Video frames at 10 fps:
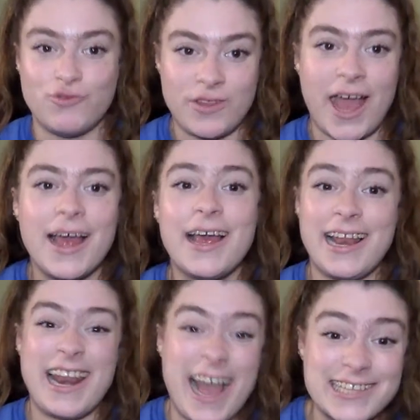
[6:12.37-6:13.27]
that
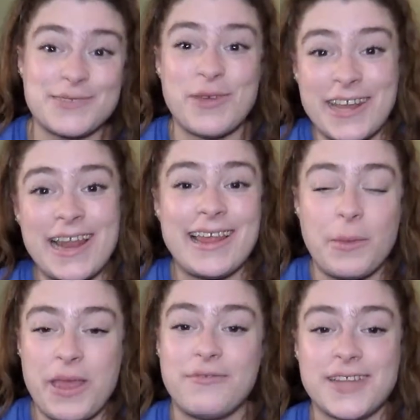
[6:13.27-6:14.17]
last minute little
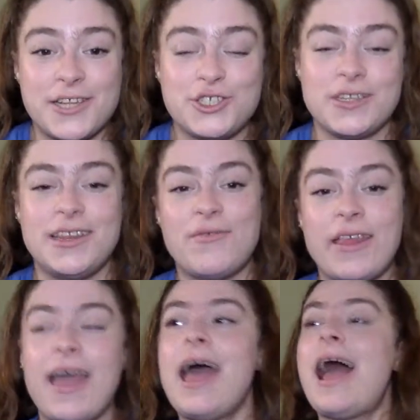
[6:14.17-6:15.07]
bit of tension in the villa.